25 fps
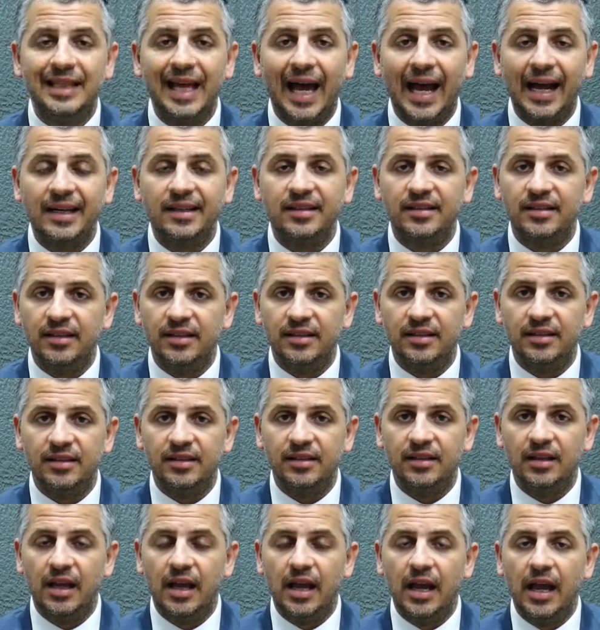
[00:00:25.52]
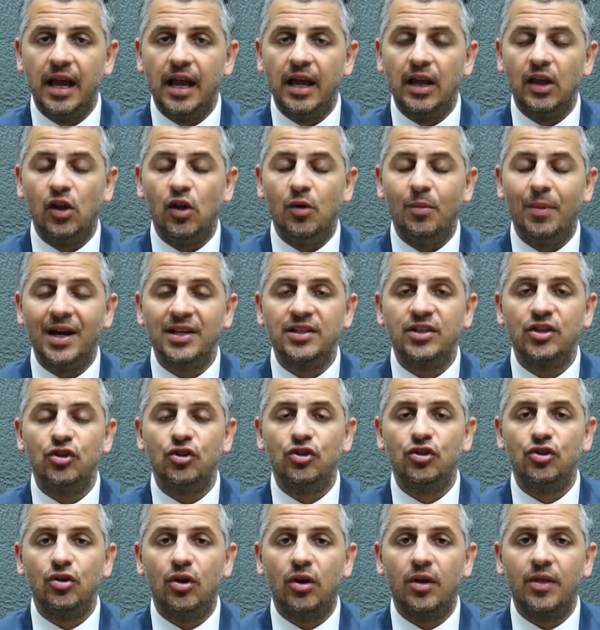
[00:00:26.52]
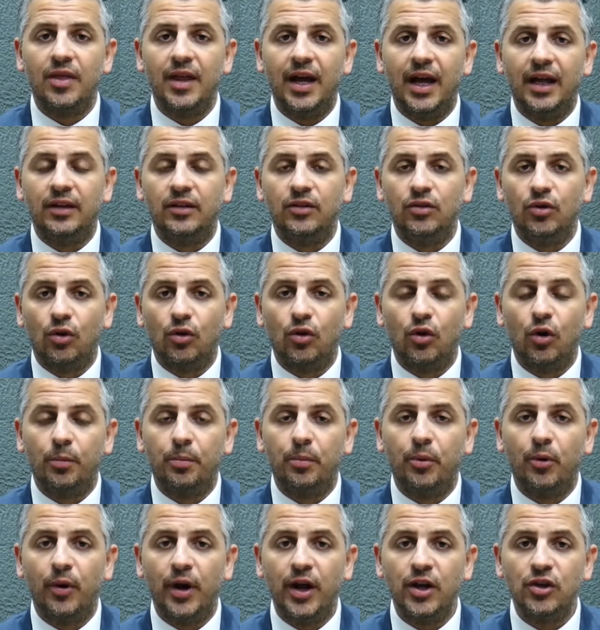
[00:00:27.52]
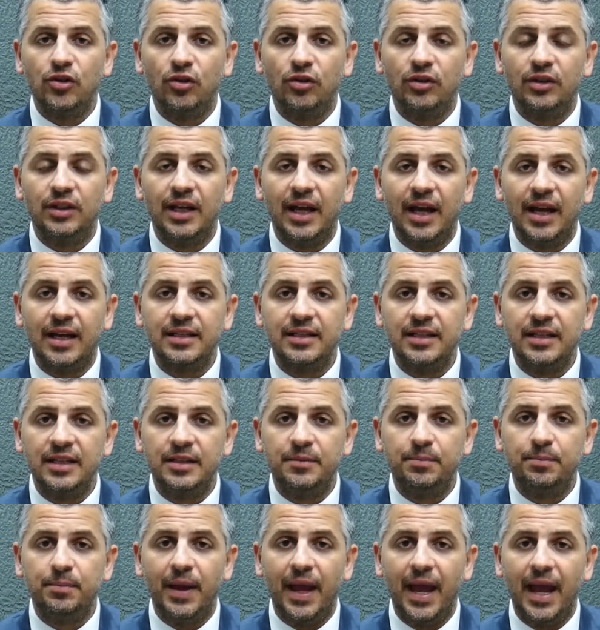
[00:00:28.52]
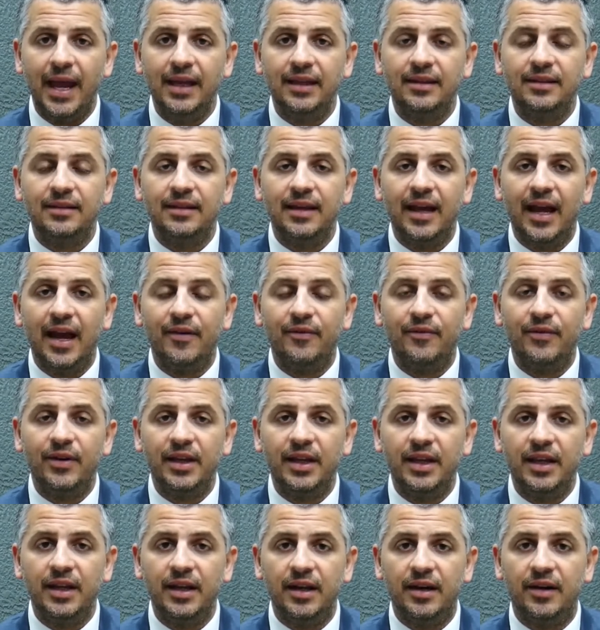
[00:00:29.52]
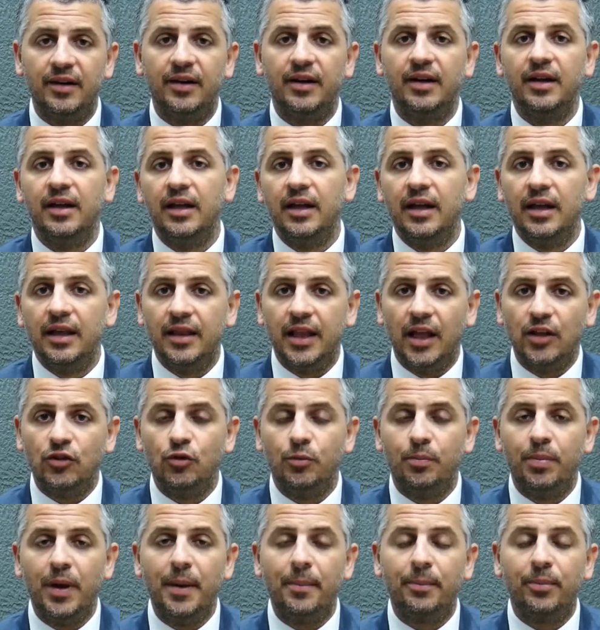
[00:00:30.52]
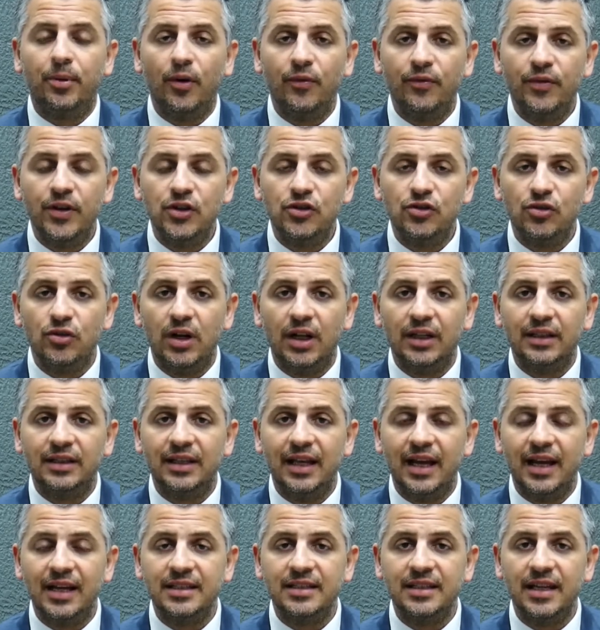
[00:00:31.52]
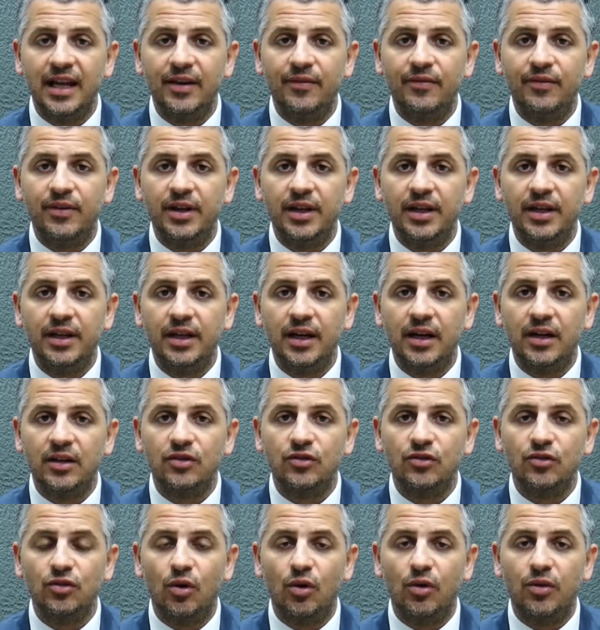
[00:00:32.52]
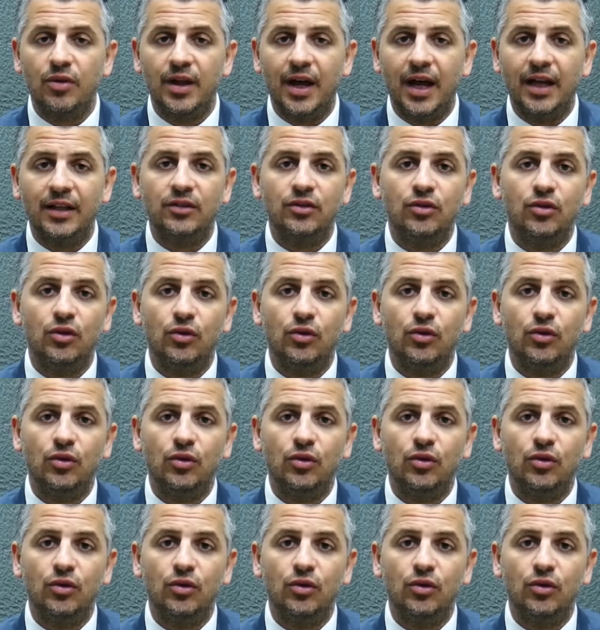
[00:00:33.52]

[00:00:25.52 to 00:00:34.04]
Taxes. You must ensure that your corporation tax is paid every year, that you pay provisional tax every year so that